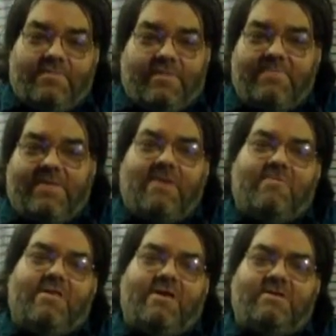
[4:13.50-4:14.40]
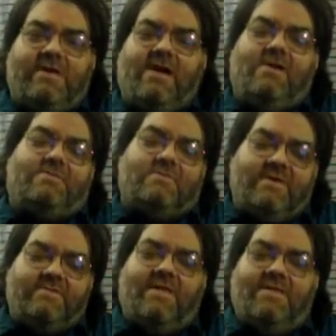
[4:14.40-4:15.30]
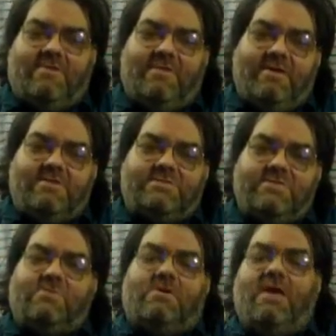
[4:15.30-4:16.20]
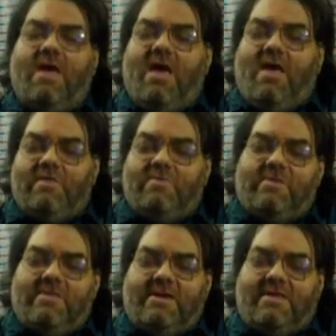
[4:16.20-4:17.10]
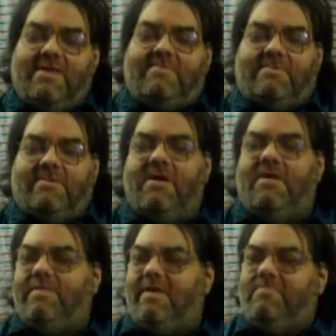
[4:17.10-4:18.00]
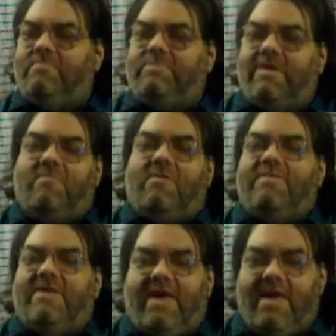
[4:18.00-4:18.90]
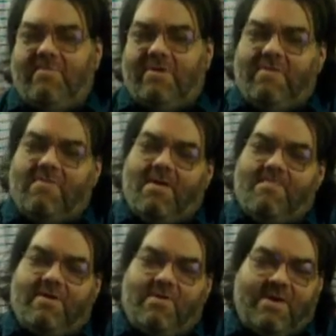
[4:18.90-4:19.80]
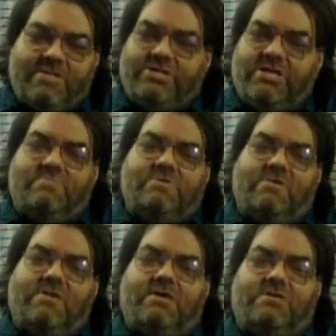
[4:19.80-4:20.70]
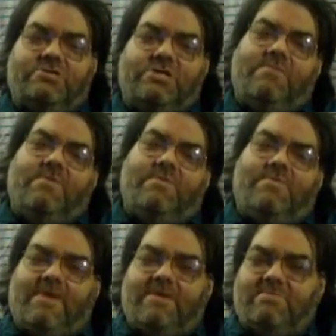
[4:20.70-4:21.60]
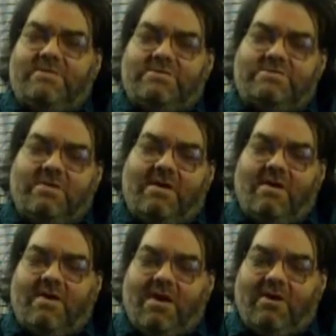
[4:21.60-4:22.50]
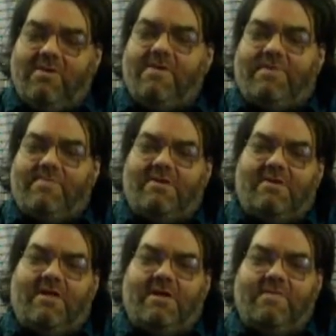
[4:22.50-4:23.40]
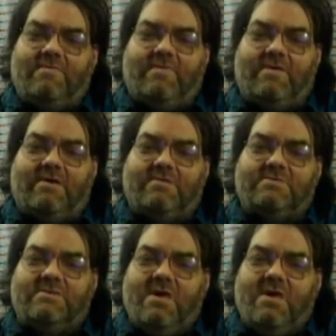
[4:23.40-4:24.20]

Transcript: they play a really good character. They tell a really good story. They're really clever. They run the game really well. My GM's a really good GM, even if I don't agree with him on a lot of other things.